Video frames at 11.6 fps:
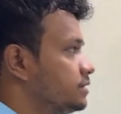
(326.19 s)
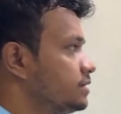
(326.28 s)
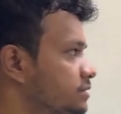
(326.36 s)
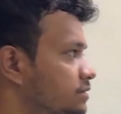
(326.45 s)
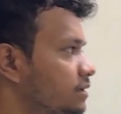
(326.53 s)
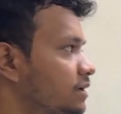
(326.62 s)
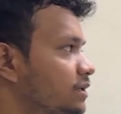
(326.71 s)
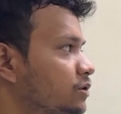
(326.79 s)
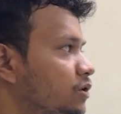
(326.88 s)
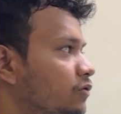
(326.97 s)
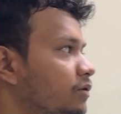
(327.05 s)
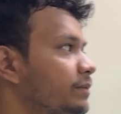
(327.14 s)
is the length
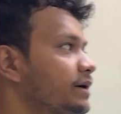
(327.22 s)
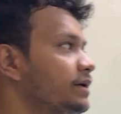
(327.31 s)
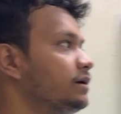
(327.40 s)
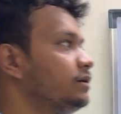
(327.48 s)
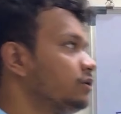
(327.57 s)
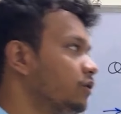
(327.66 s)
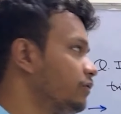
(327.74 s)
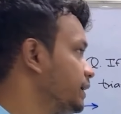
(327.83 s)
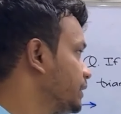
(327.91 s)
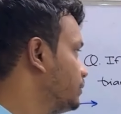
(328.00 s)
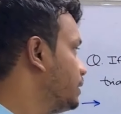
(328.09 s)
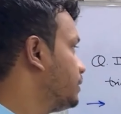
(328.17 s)
of a median of an
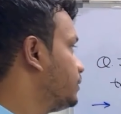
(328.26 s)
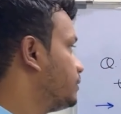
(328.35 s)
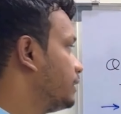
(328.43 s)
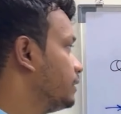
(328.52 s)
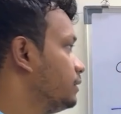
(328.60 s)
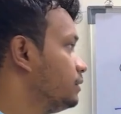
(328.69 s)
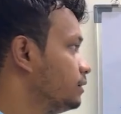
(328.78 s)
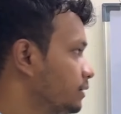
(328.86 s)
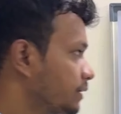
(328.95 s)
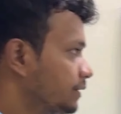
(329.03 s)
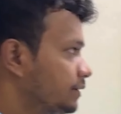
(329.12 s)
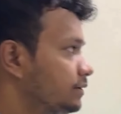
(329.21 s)
equilateral triangle,
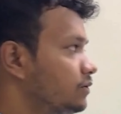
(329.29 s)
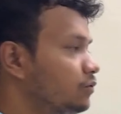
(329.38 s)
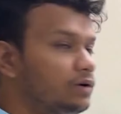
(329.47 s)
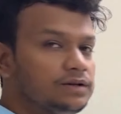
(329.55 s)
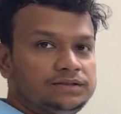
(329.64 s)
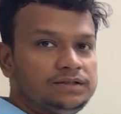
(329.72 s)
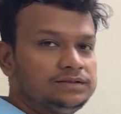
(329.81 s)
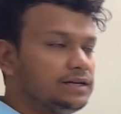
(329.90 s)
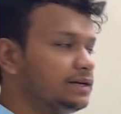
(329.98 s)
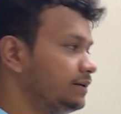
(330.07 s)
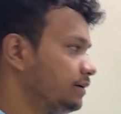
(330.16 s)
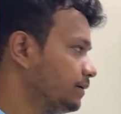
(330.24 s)
then what is its
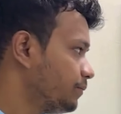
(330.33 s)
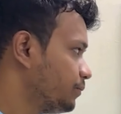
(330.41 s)
area?